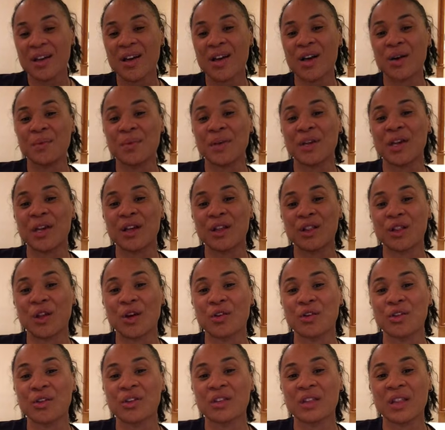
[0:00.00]
in
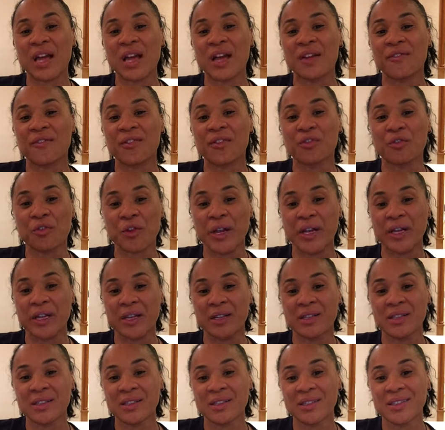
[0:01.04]
Colonial Life
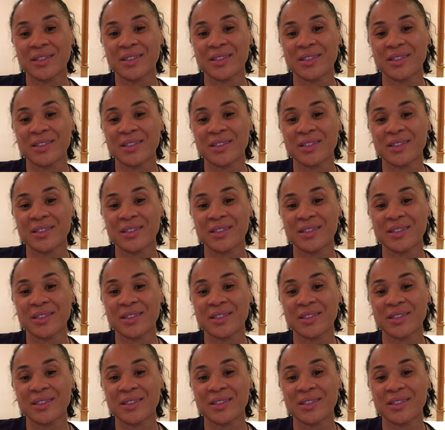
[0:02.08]
Arena,